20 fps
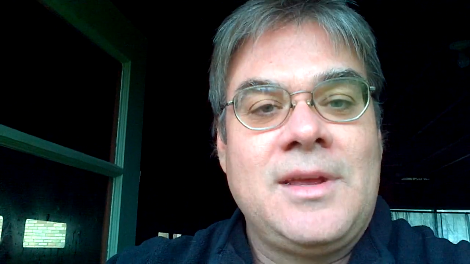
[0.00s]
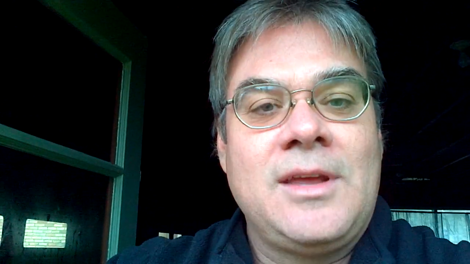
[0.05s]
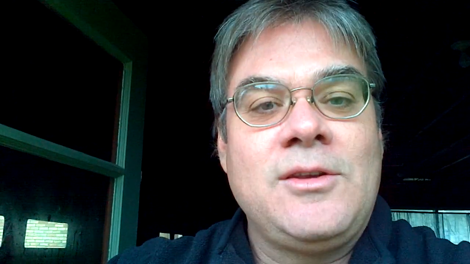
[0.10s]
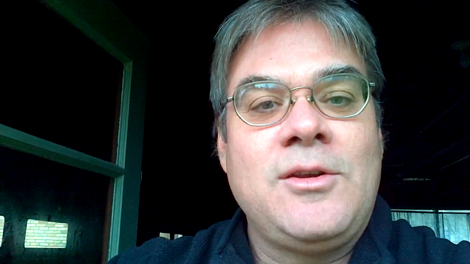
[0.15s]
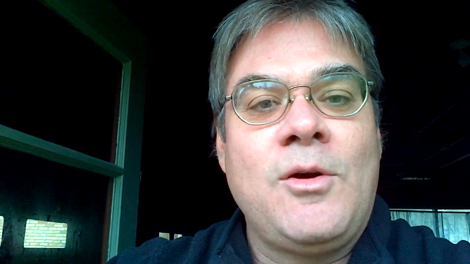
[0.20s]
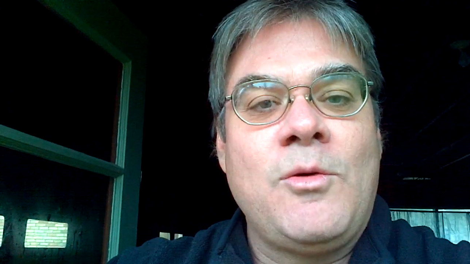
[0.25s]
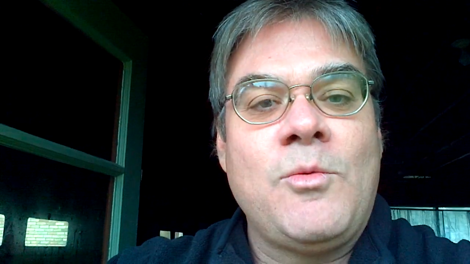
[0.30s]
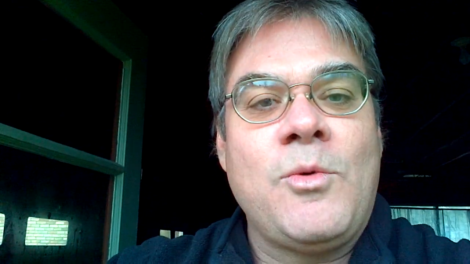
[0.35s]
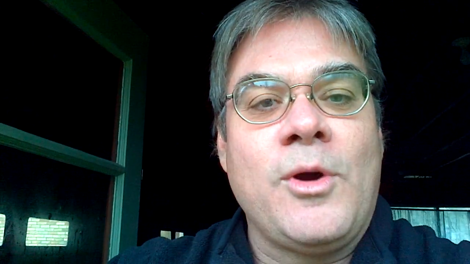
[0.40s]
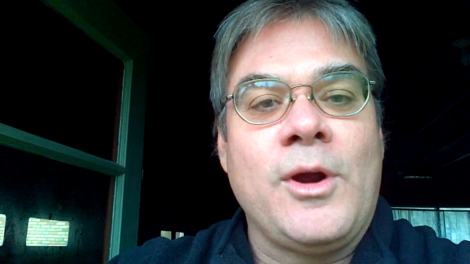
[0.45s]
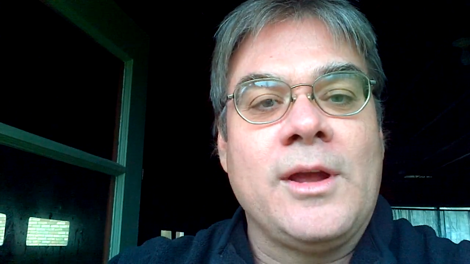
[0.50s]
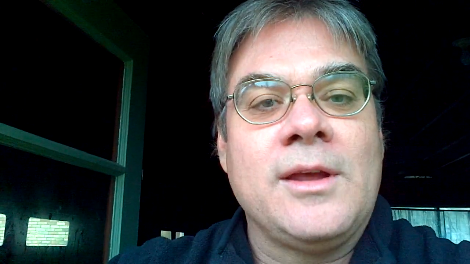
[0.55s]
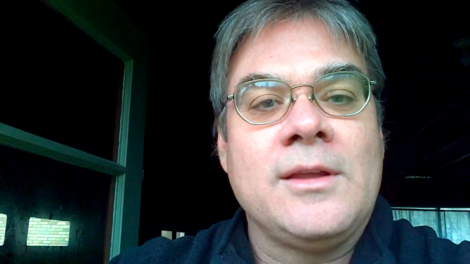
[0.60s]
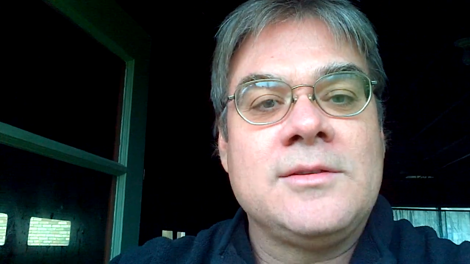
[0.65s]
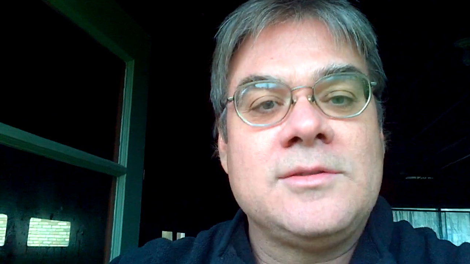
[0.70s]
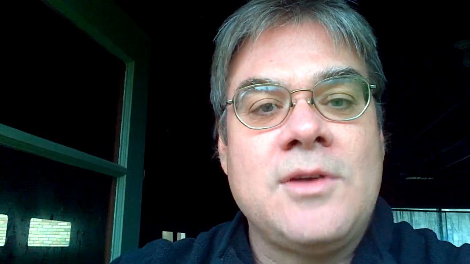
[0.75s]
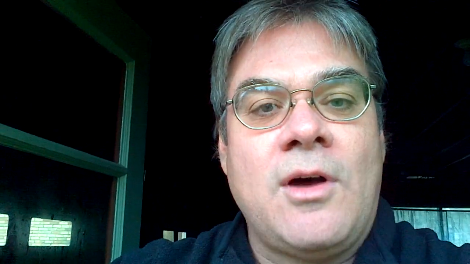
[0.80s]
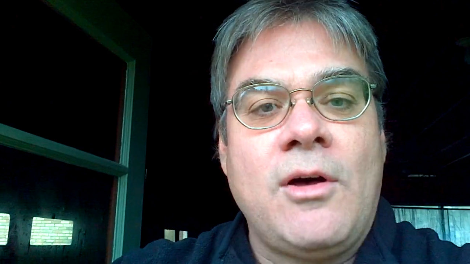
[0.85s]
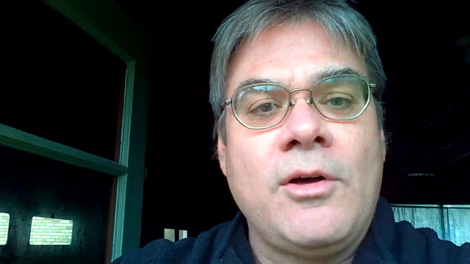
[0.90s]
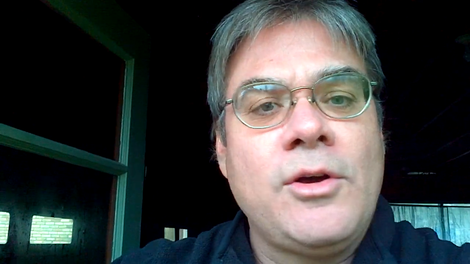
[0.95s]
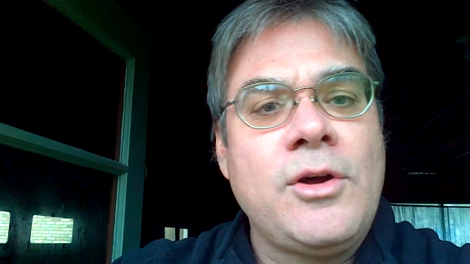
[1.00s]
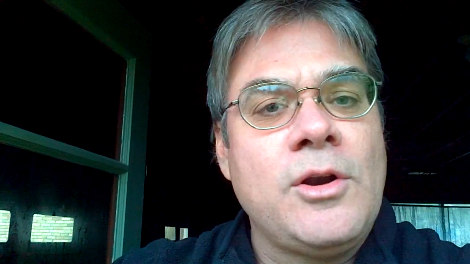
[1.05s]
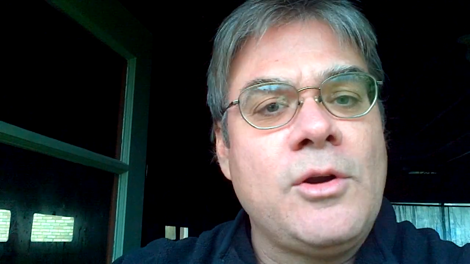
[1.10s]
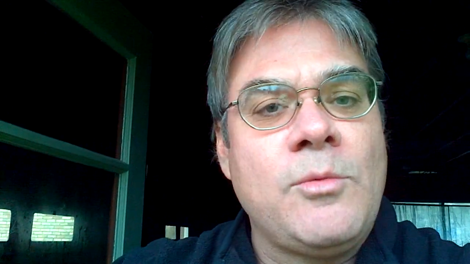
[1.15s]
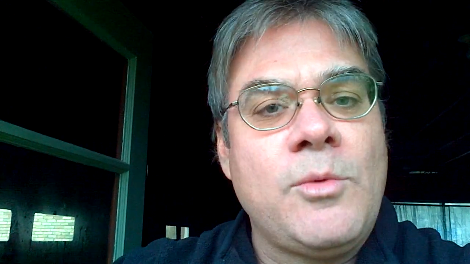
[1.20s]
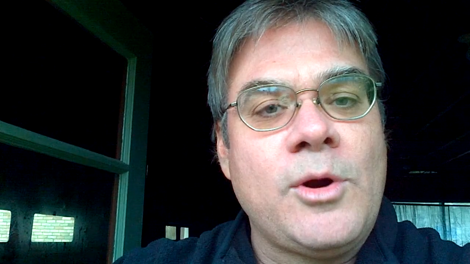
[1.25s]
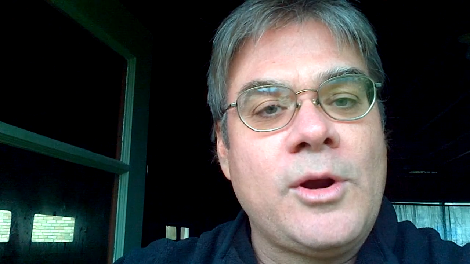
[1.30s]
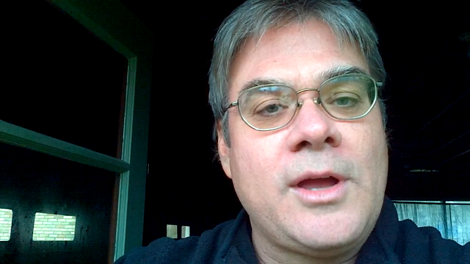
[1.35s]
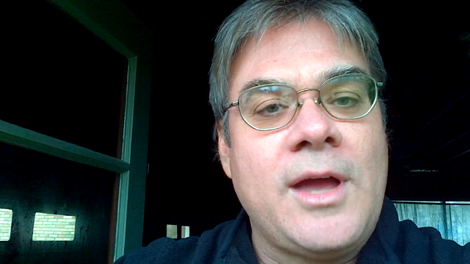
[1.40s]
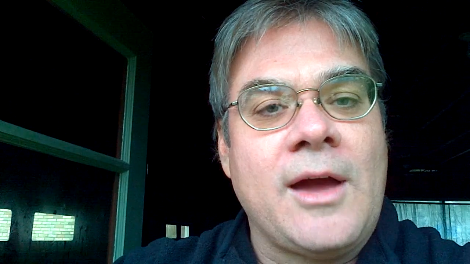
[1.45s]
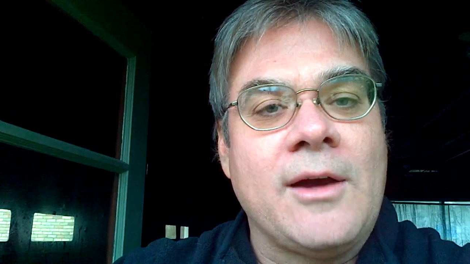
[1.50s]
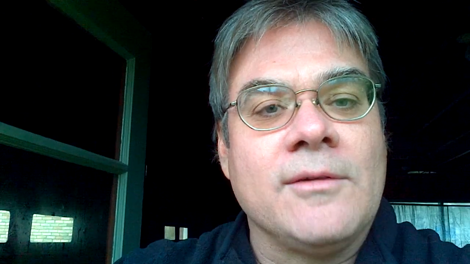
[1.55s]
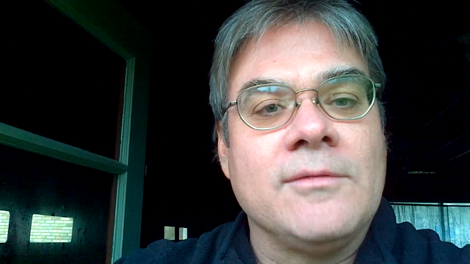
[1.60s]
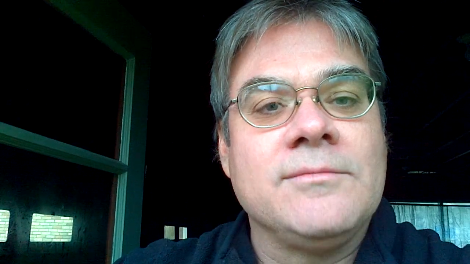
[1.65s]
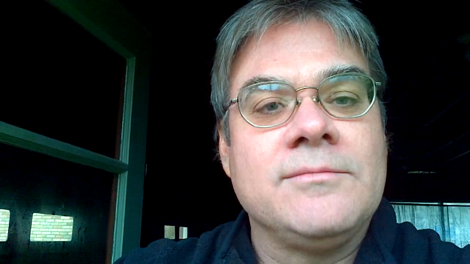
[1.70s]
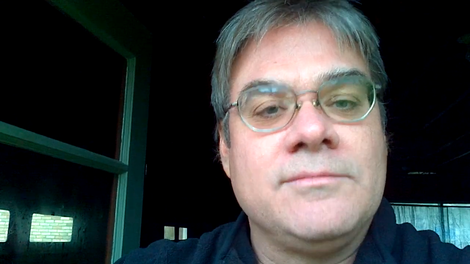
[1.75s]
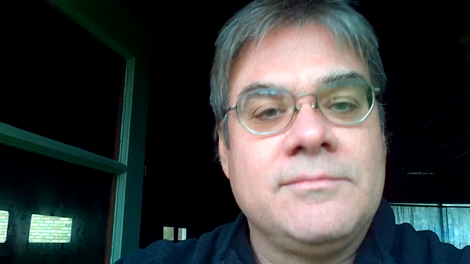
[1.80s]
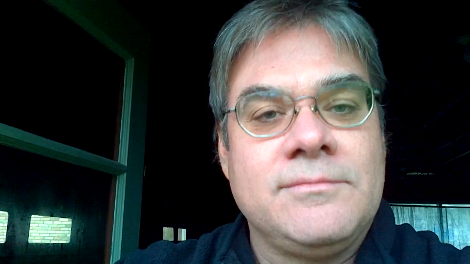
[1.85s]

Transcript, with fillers: And don't worry, it's all going to work out.